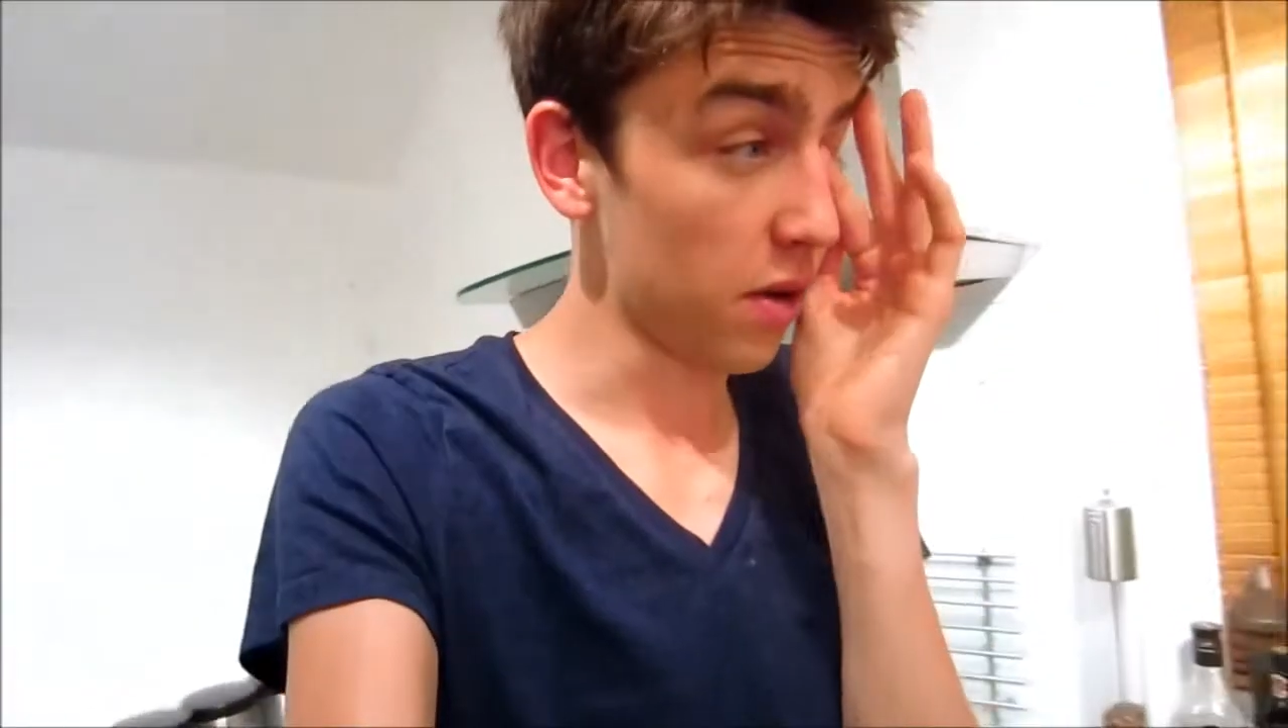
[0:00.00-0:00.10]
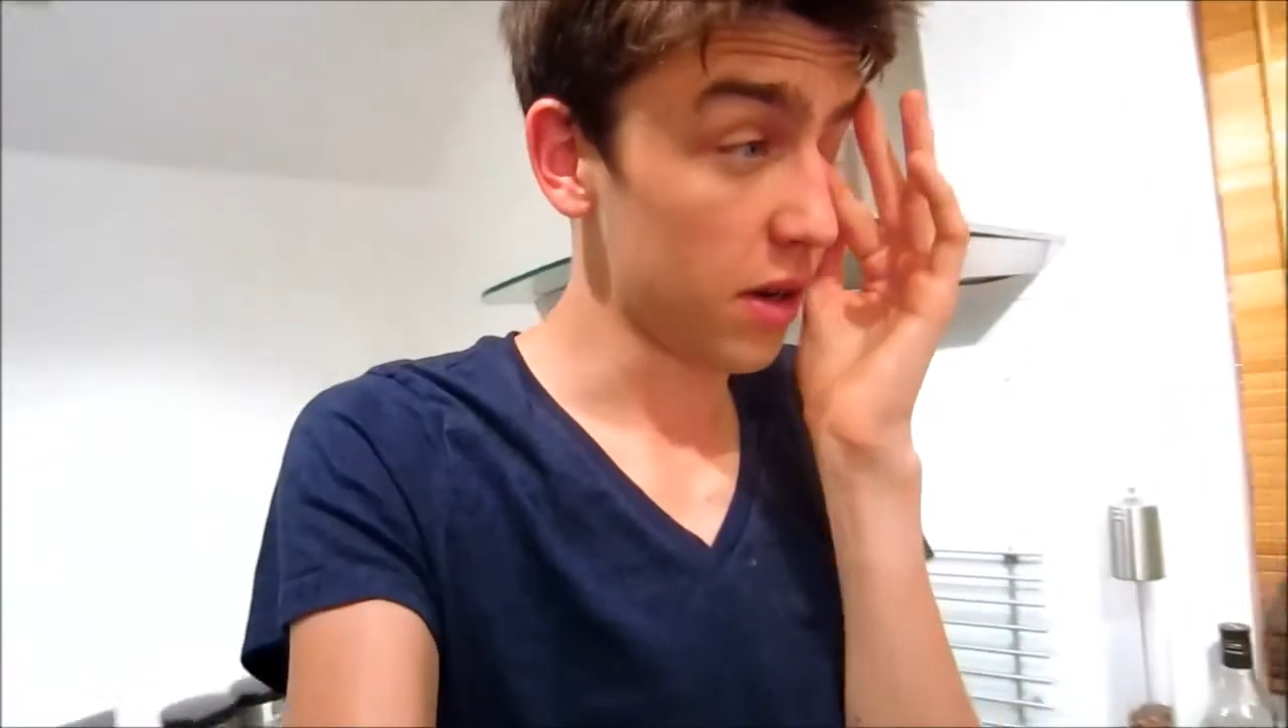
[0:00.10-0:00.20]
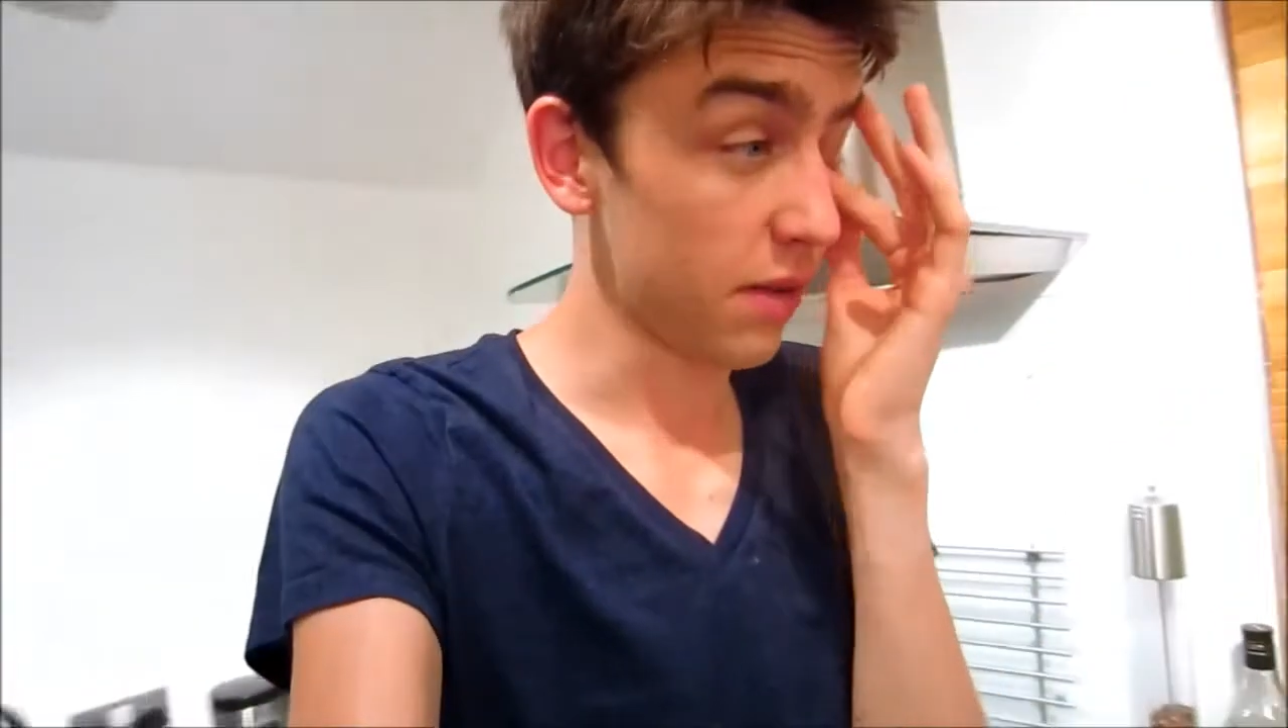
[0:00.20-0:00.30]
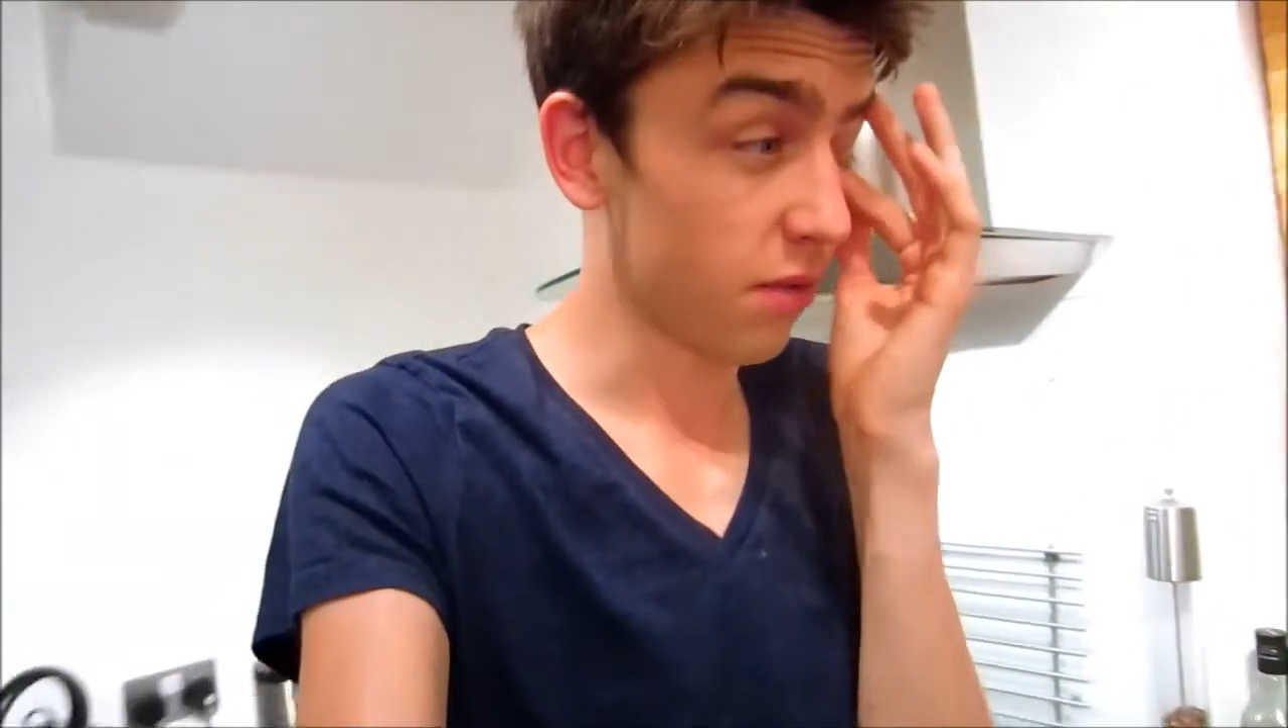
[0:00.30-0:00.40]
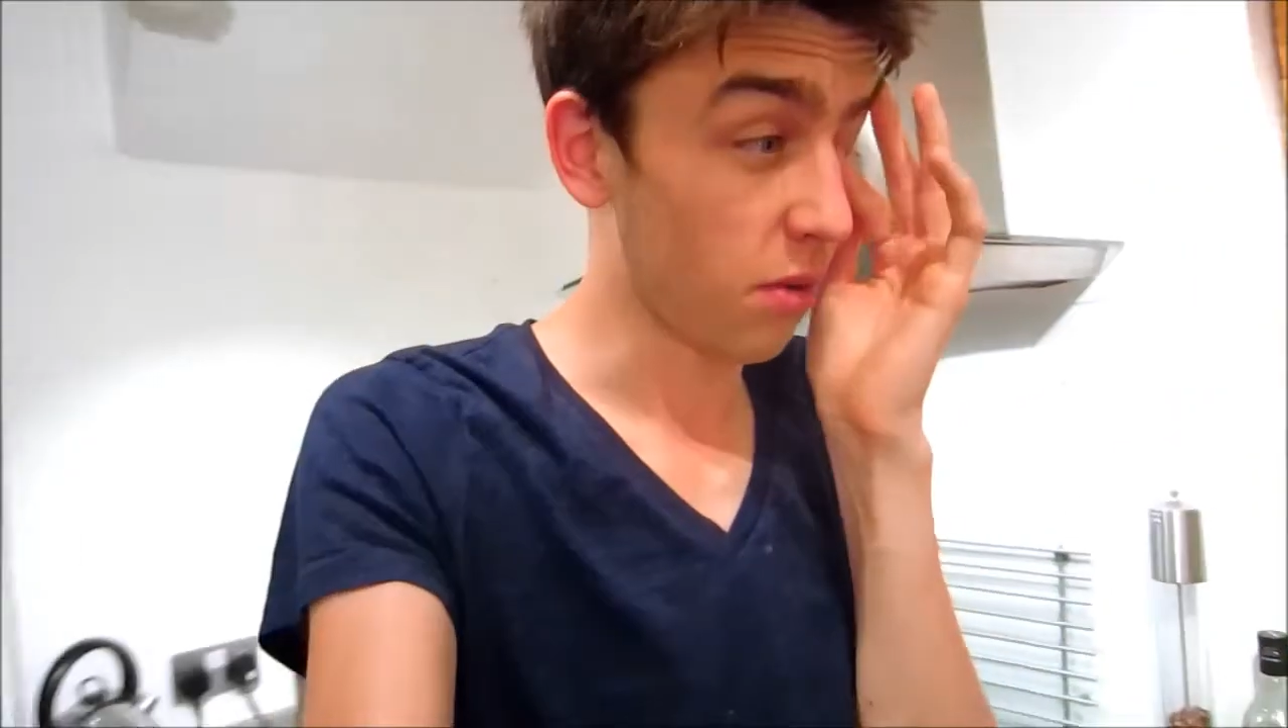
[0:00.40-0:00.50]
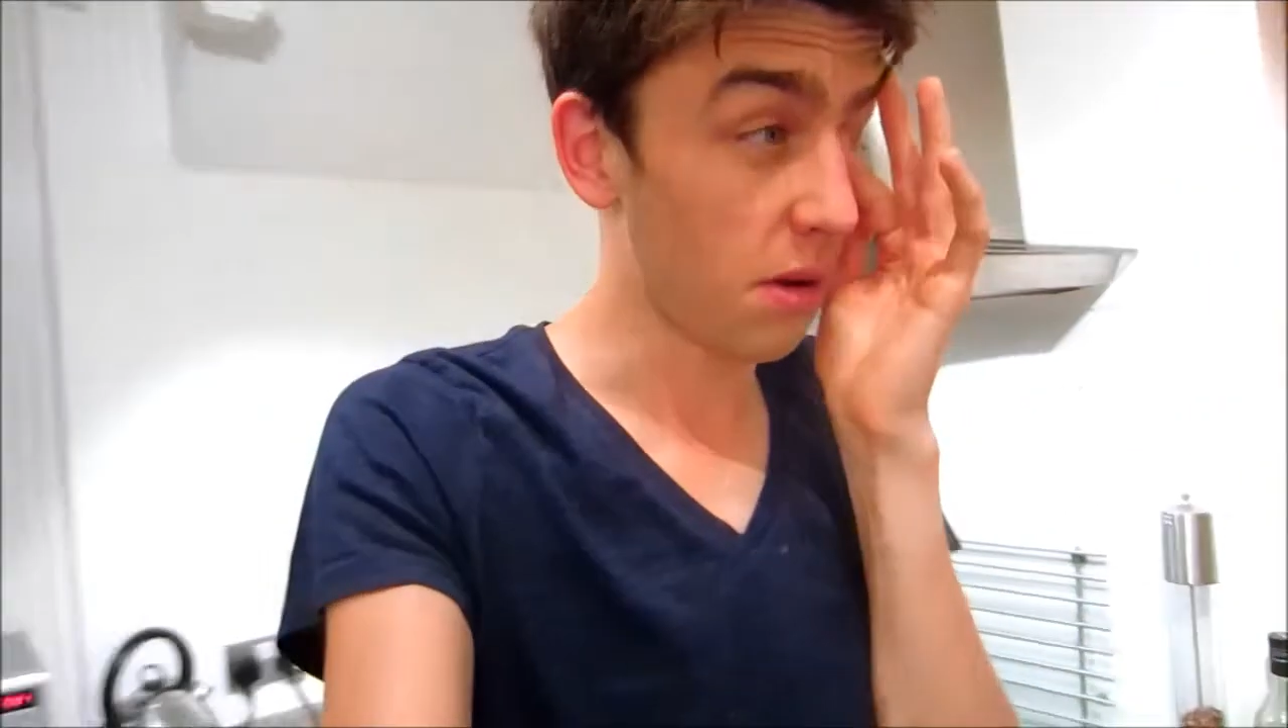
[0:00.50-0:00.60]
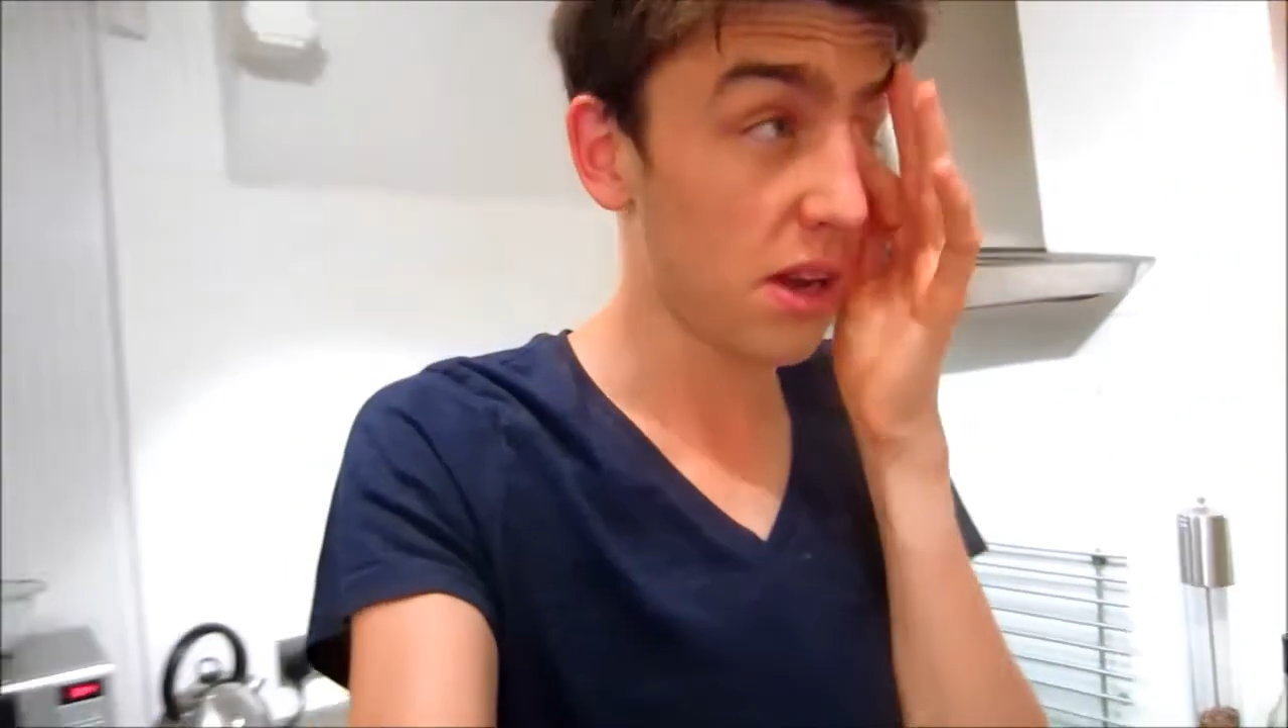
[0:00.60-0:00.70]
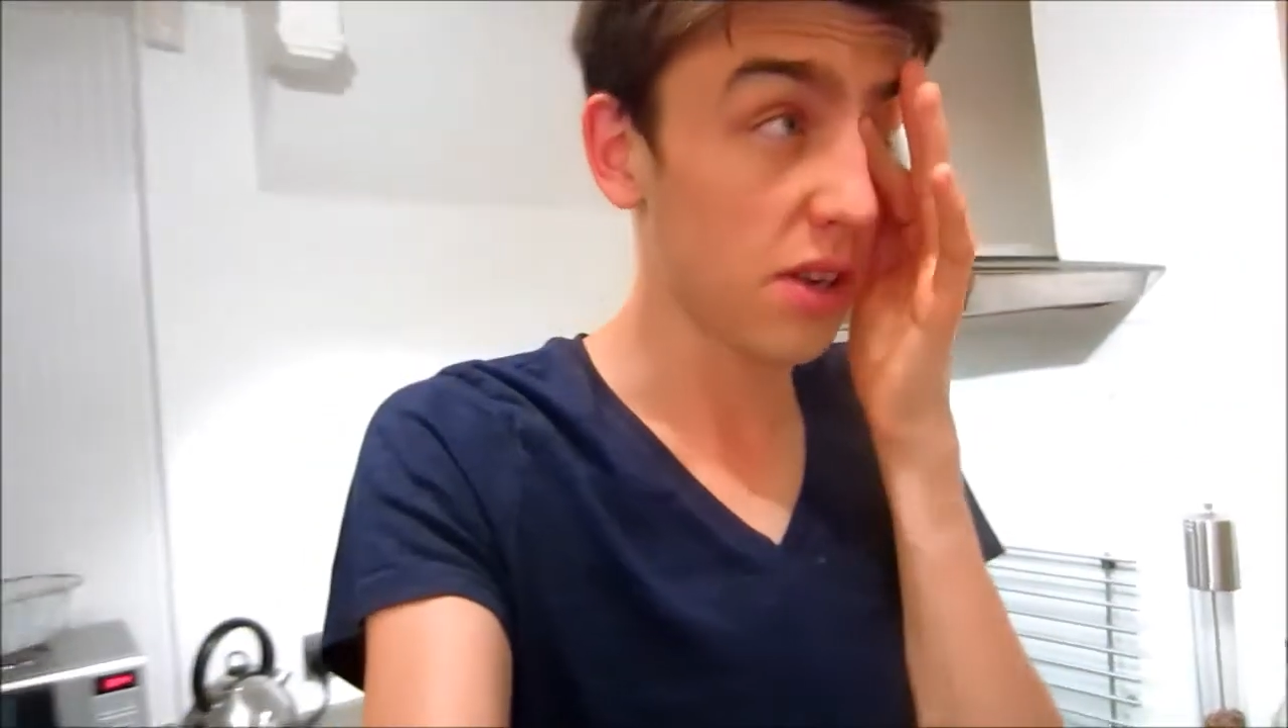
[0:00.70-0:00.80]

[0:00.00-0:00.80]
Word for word: on it for a bit,